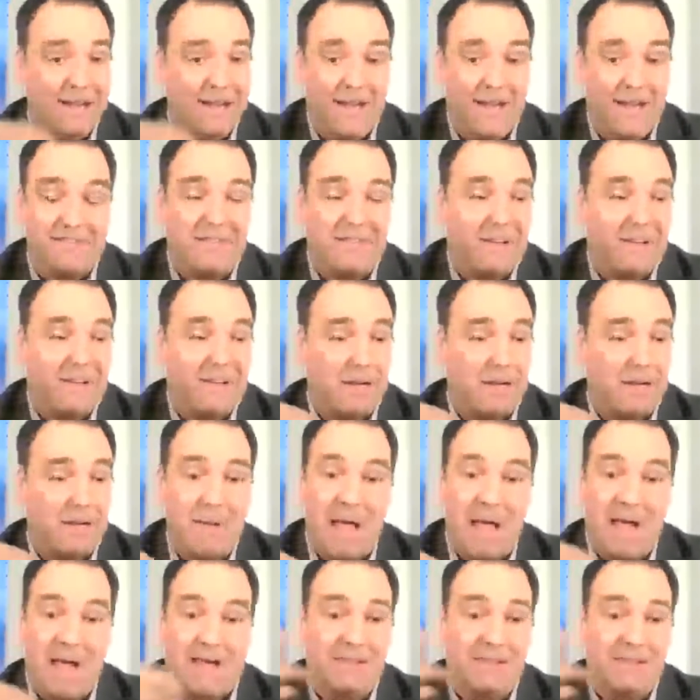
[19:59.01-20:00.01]
It's going to come
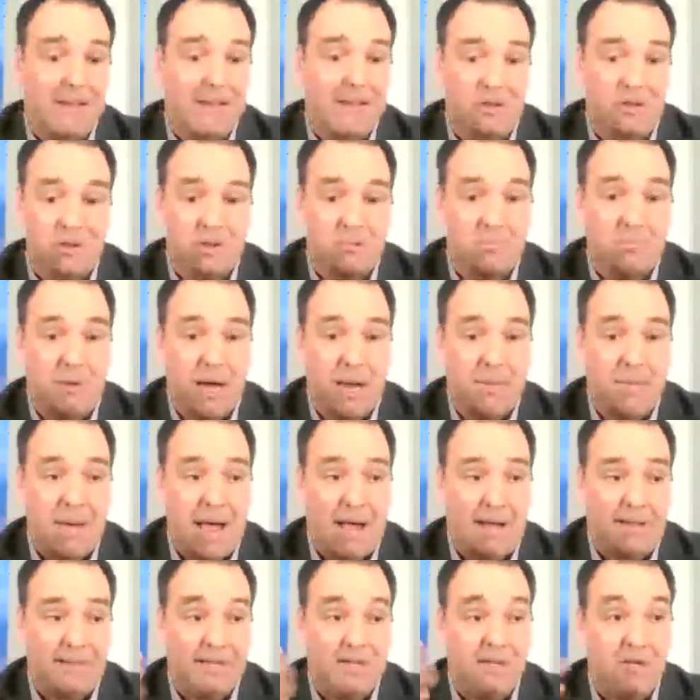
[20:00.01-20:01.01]
back then I'll just buy
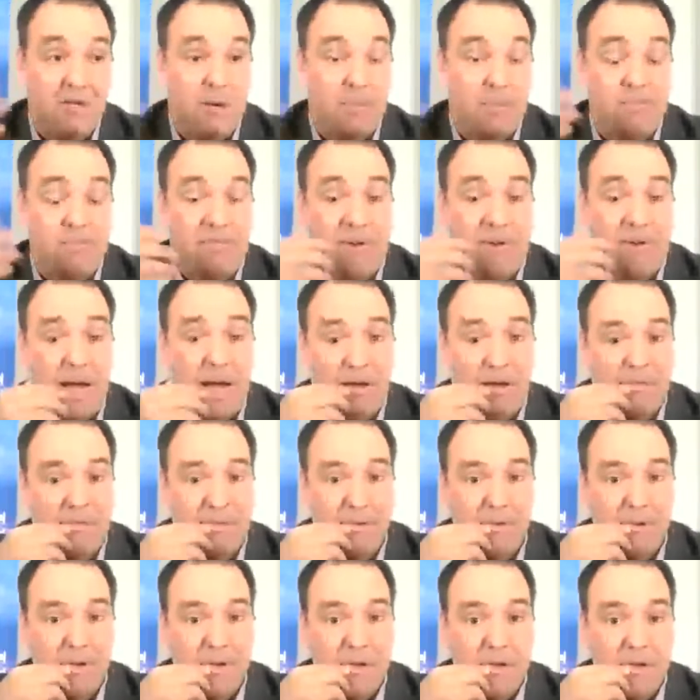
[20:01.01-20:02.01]
back. Then you're up 5.
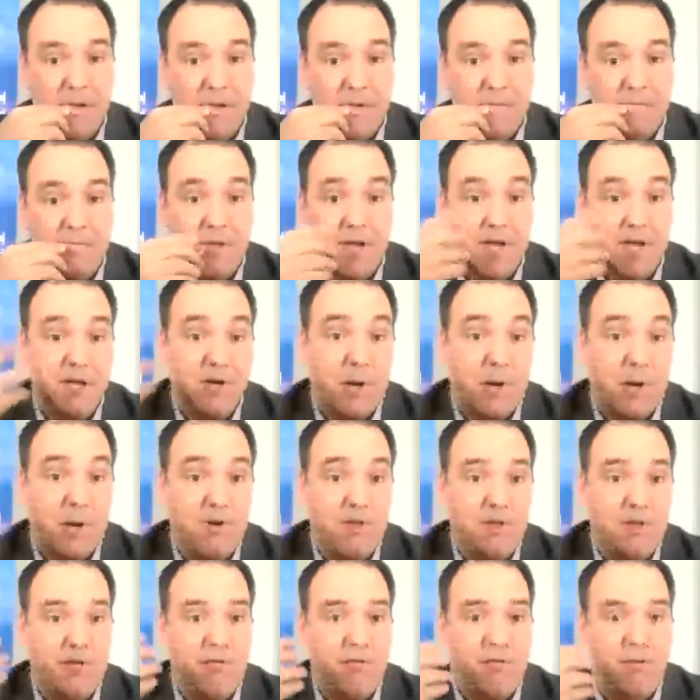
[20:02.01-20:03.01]
Then you're up
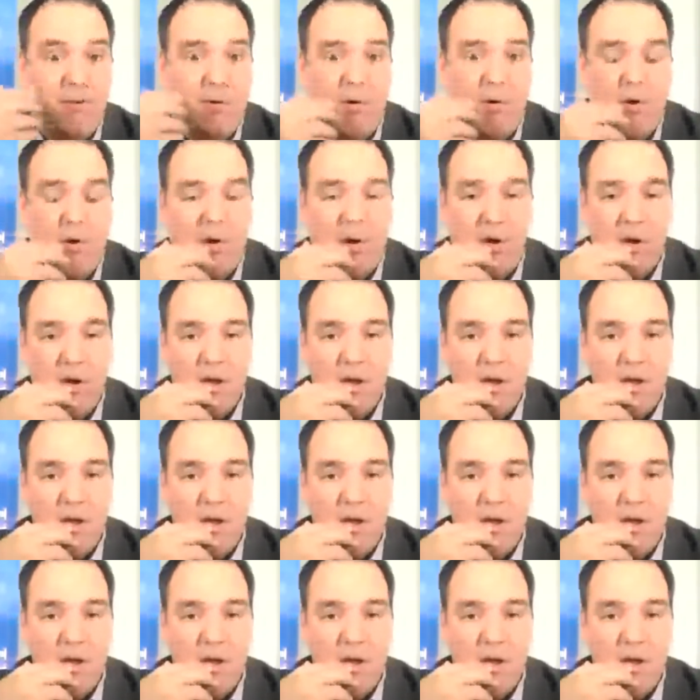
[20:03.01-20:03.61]
another 4.